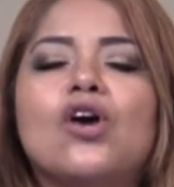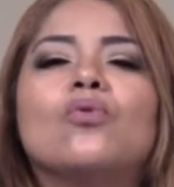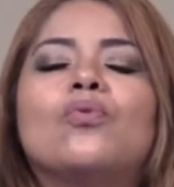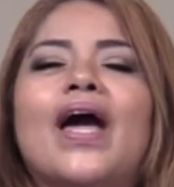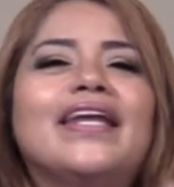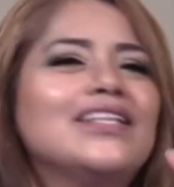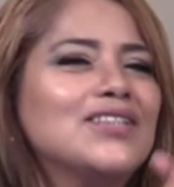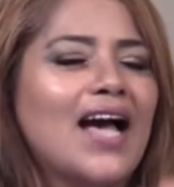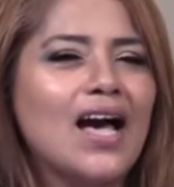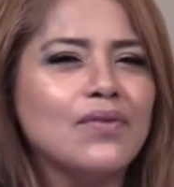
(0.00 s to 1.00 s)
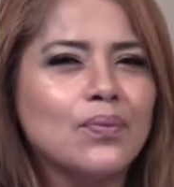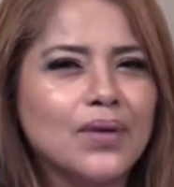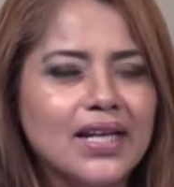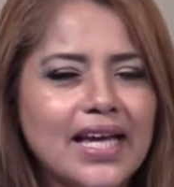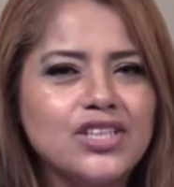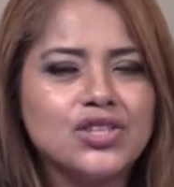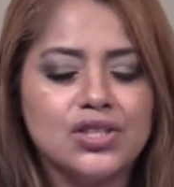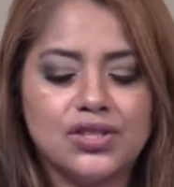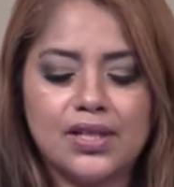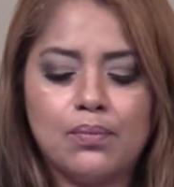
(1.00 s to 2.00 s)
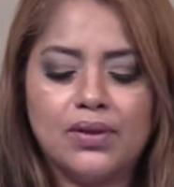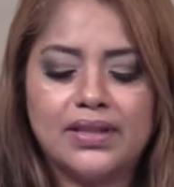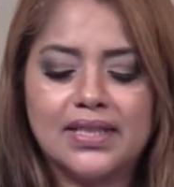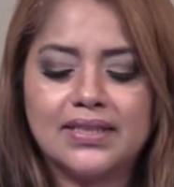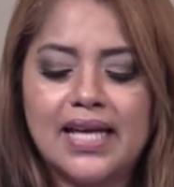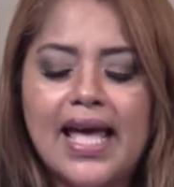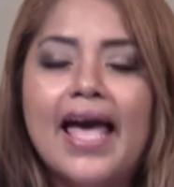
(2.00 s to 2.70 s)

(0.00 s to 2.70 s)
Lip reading: ready to have a relationship with us.